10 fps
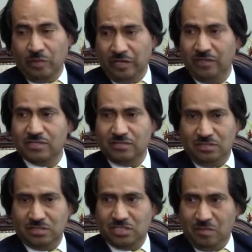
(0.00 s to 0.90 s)
Our body does
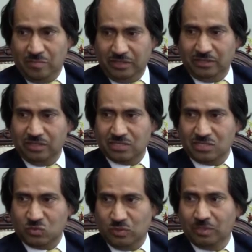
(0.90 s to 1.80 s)
need the same
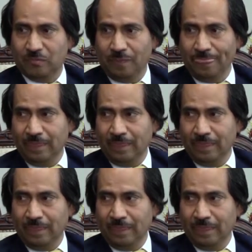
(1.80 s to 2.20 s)
maintenance as well.